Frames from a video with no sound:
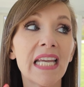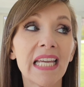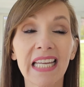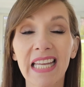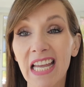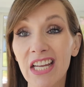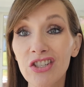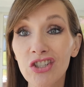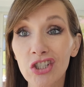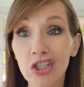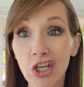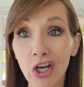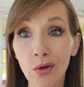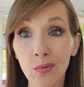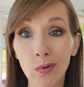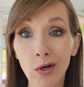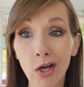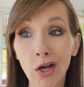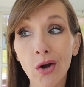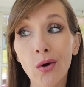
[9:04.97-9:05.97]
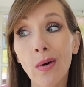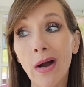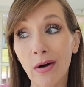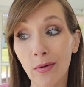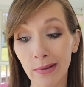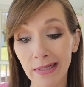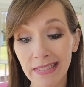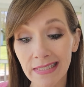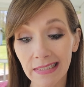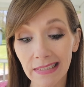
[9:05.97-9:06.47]
In case you don't know, I
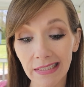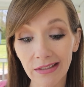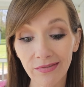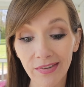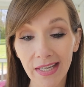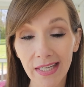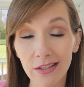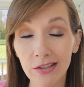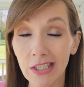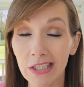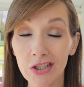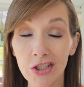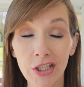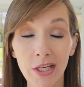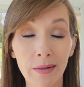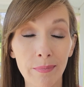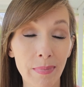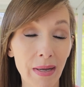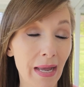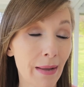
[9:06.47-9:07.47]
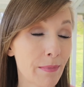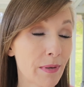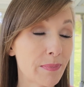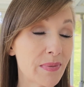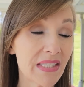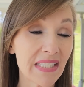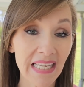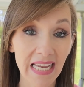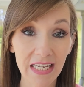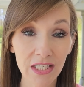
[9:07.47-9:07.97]
recently found a chip I'm
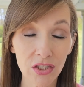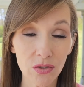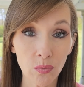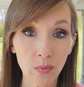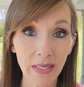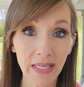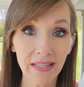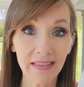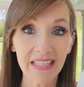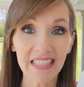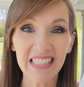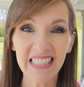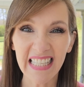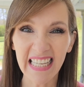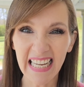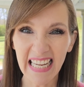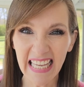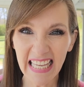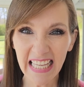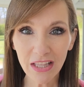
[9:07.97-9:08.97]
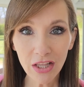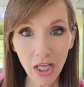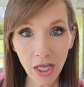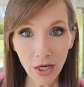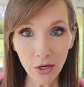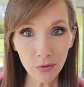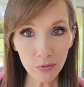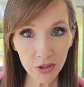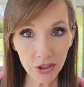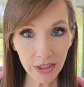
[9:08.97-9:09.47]
obsessed with. It's the
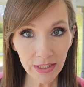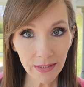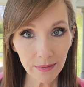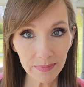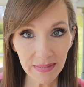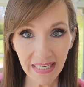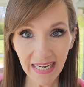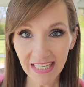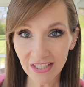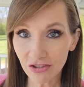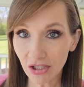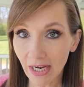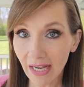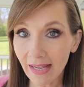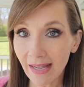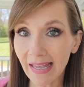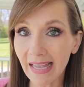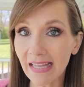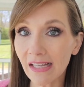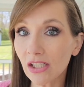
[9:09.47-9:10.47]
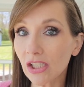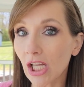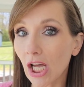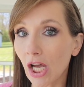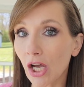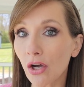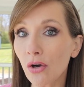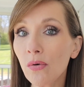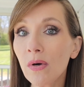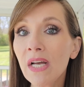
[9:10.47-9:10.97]
Hilo chips,
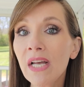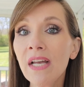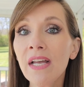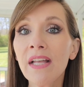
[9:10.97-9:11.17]
H-I-L-O.